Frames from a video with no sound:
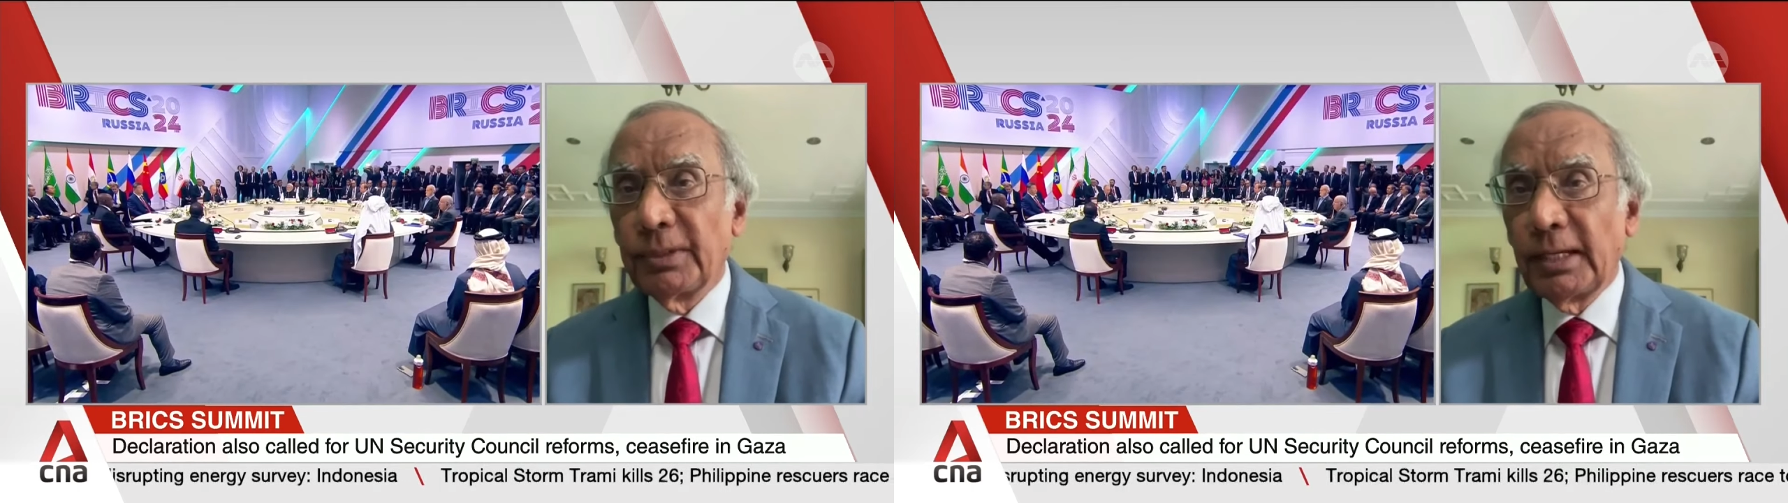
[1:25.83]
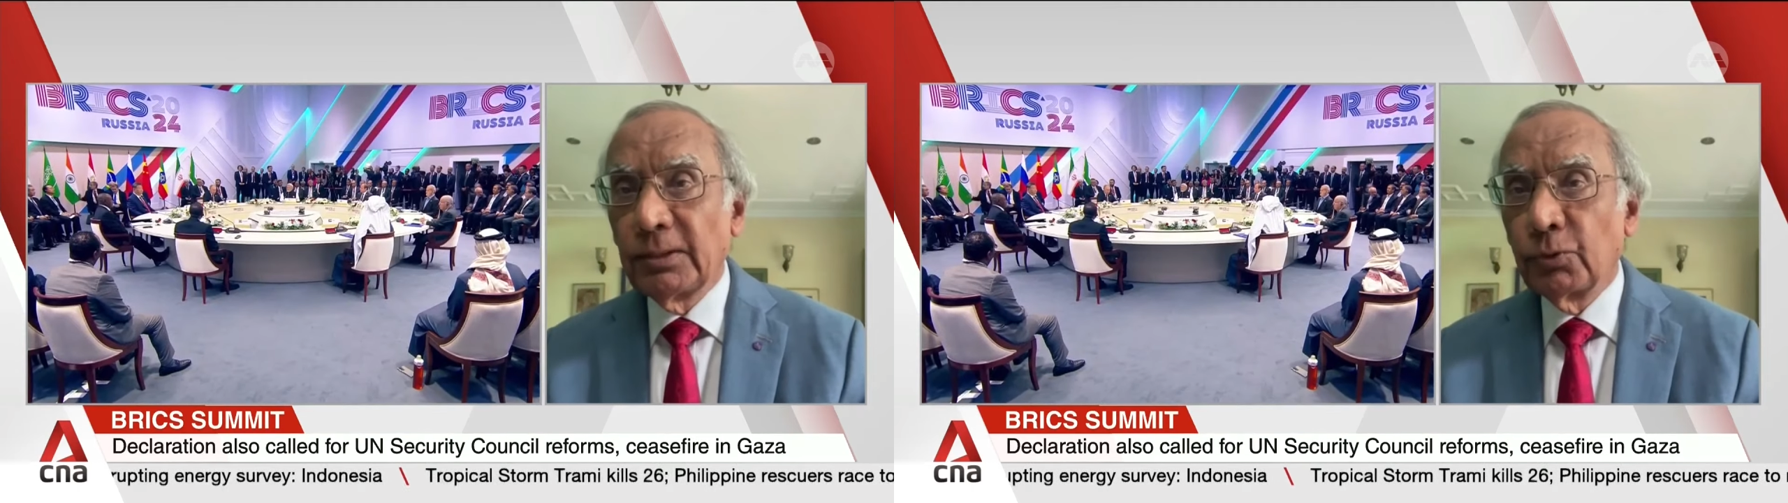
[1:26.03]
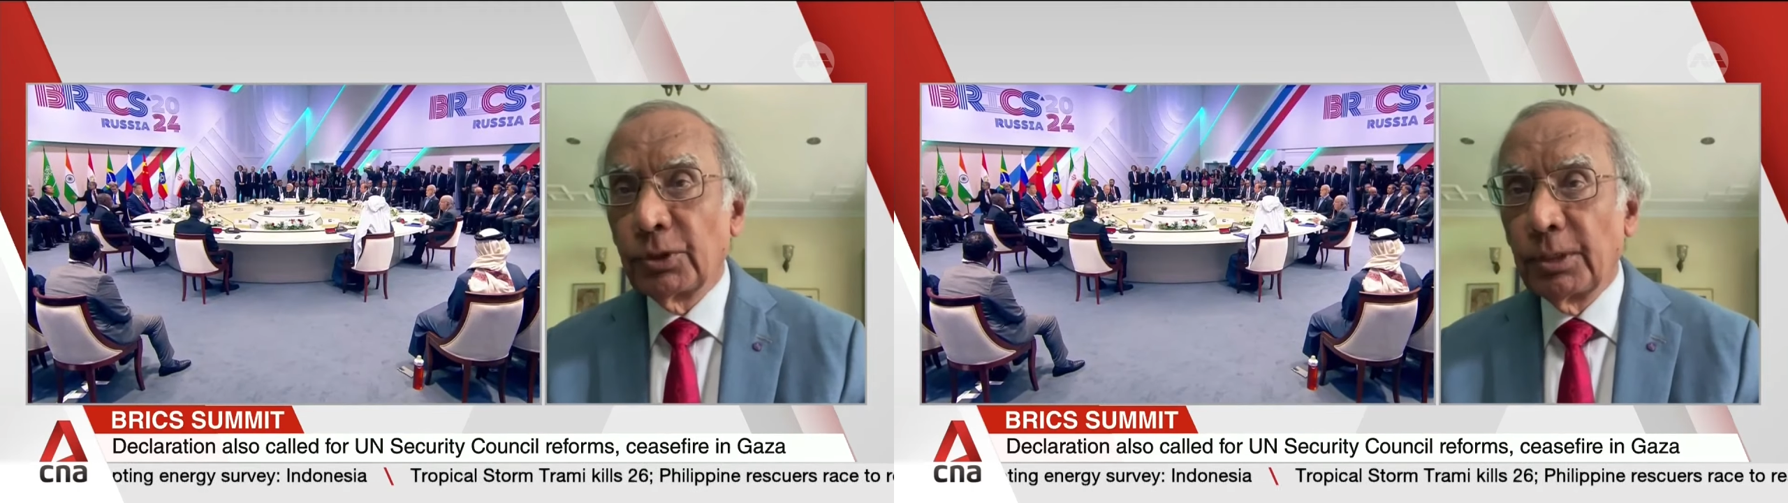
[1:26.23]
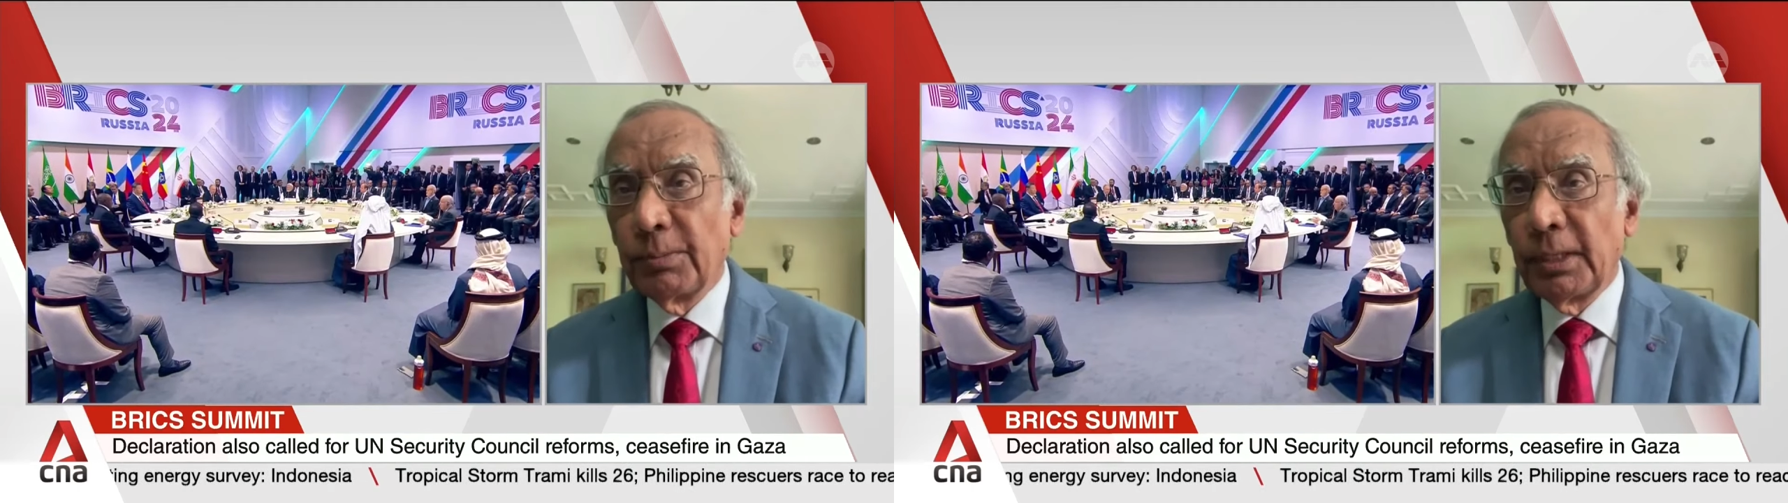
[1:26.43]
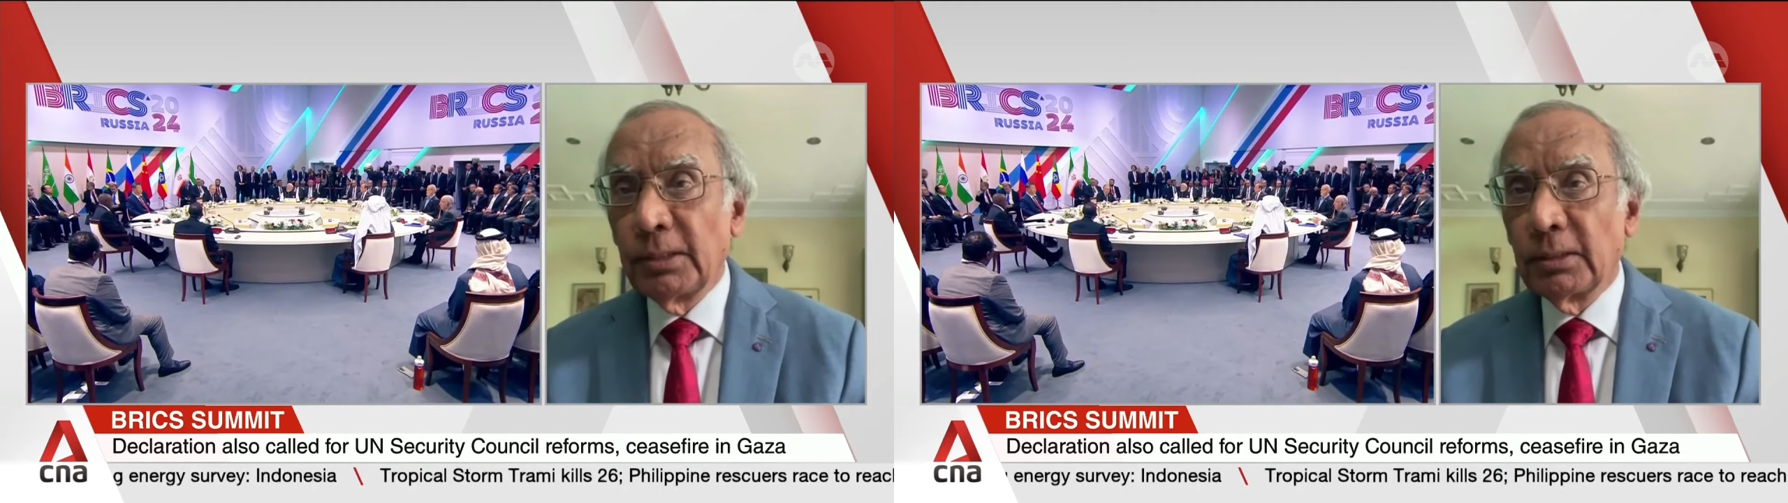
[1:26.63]
that would
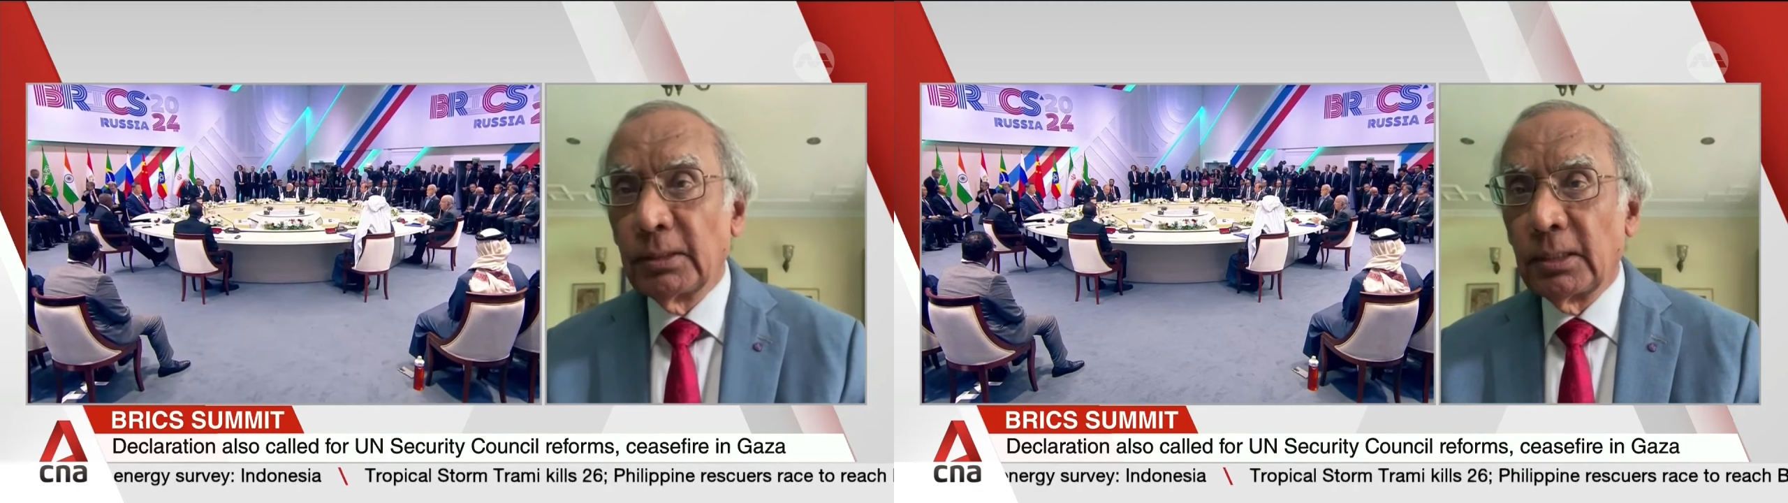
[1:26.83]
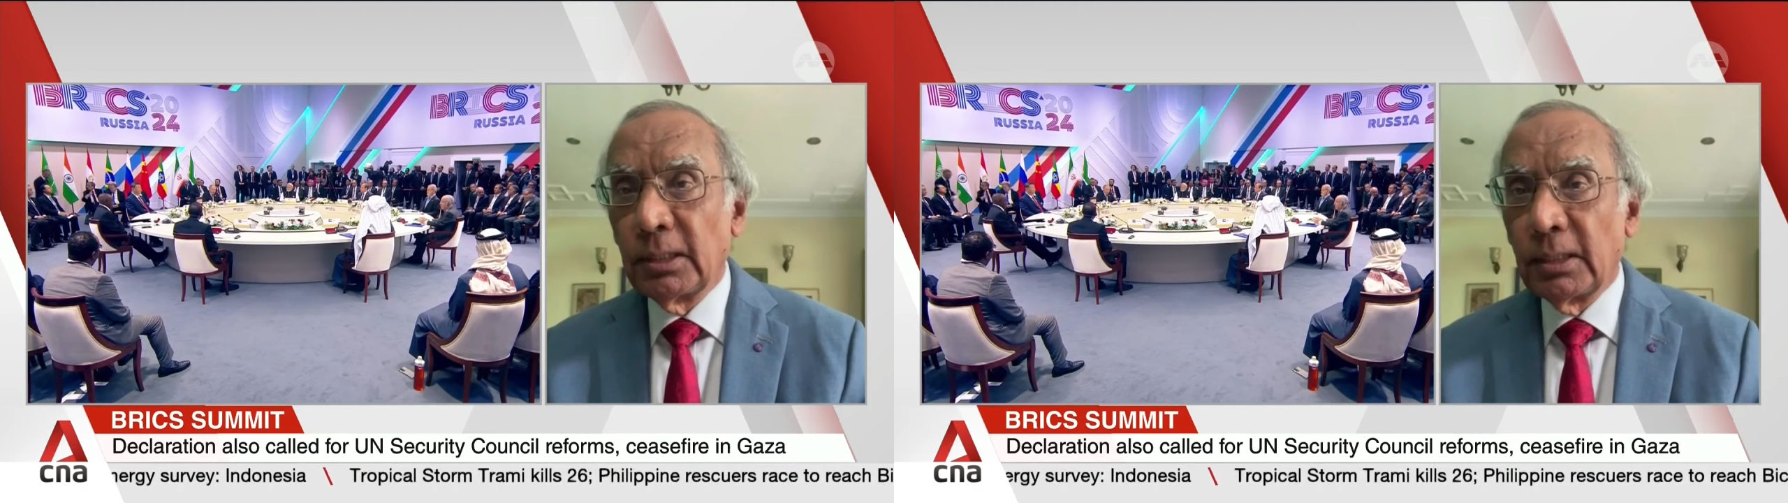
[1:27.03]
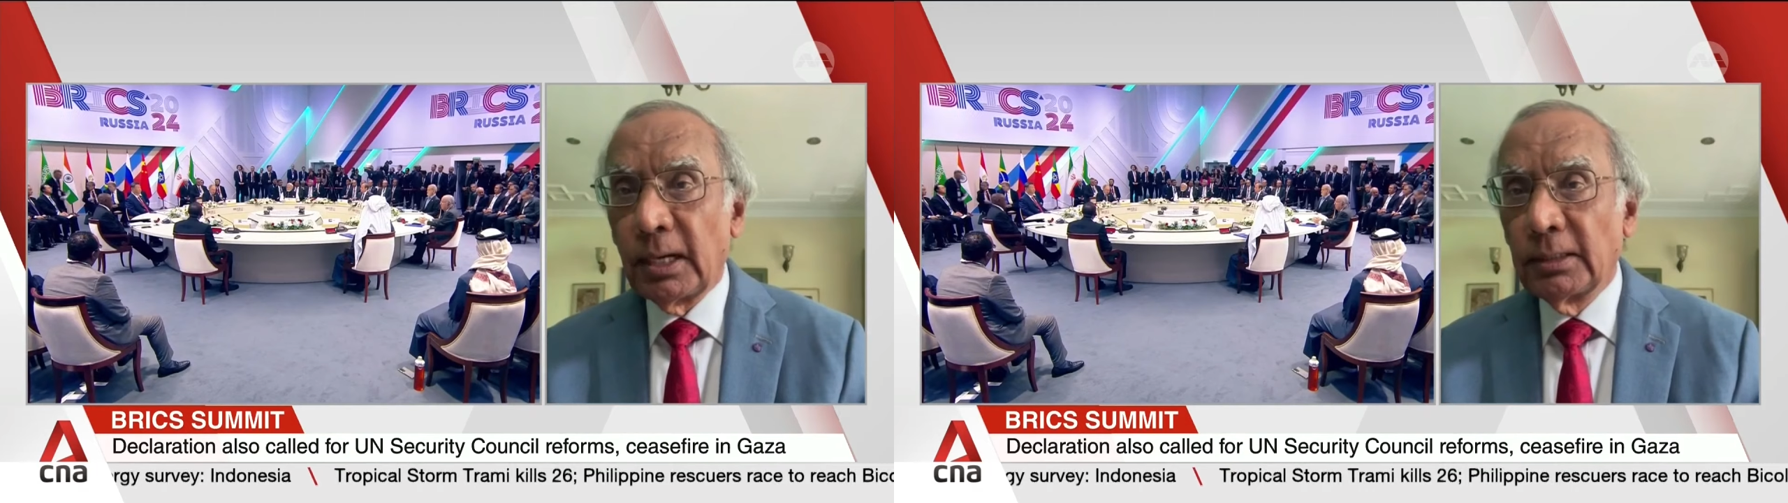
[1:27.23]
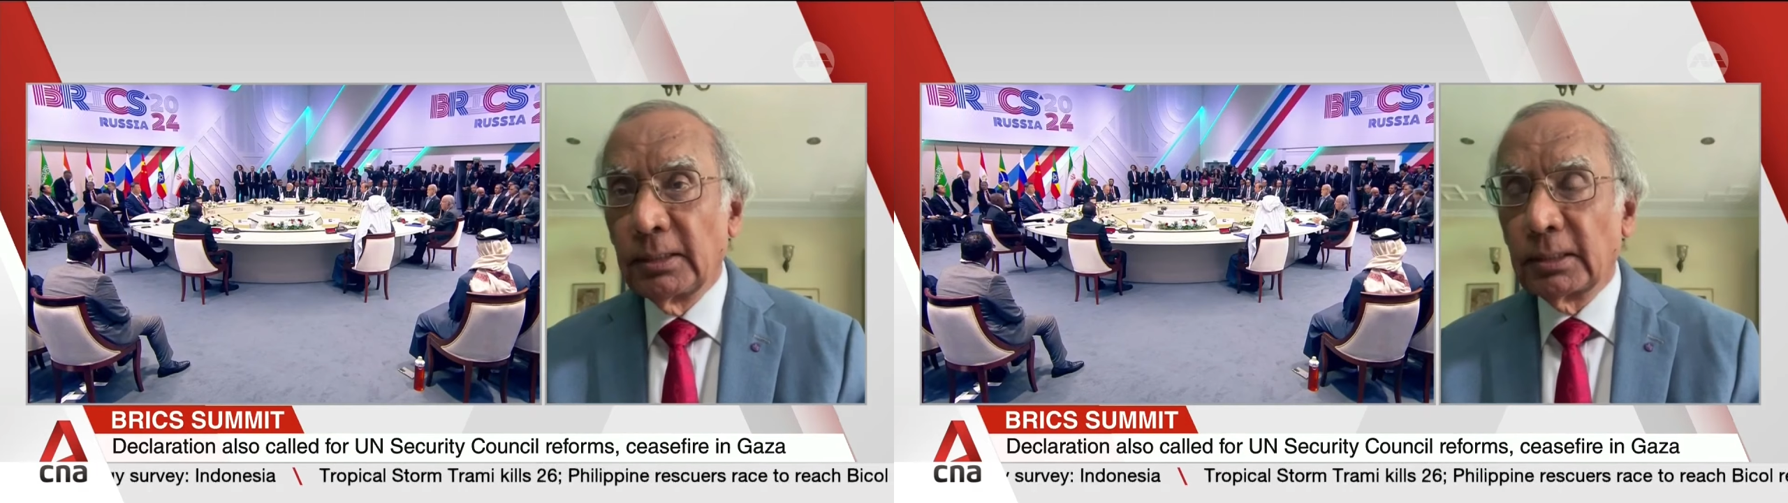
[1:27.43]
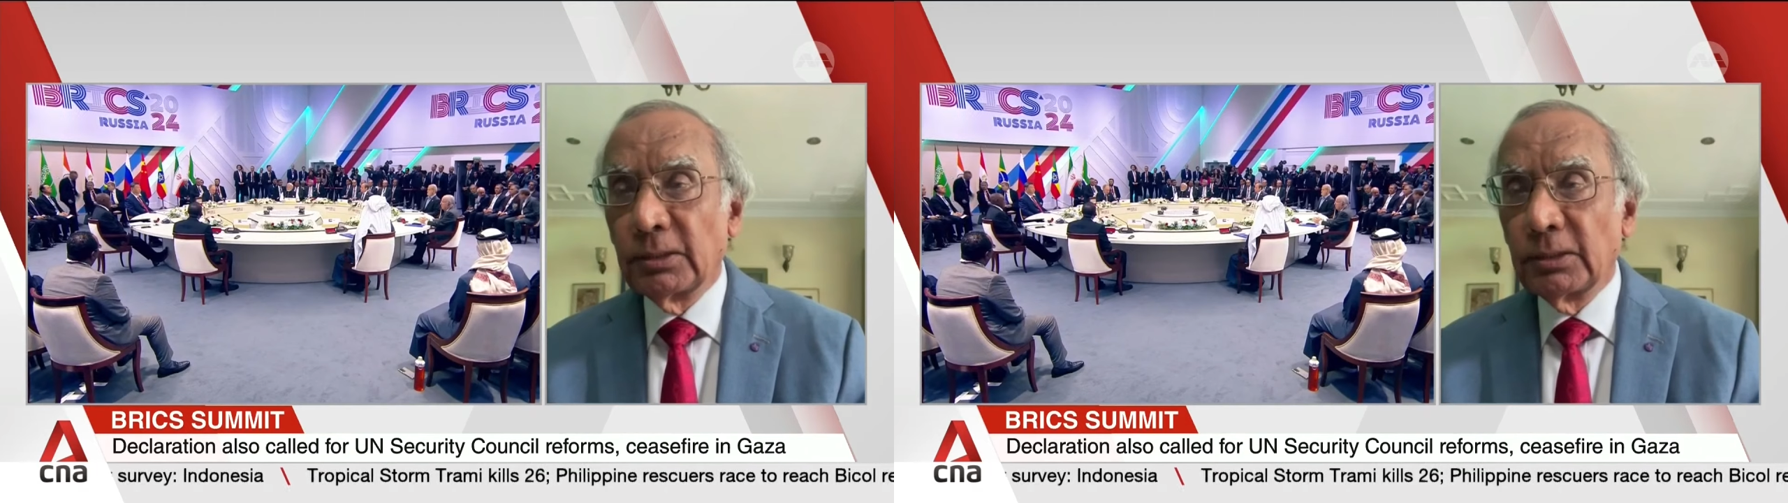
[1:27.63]
remain uh, under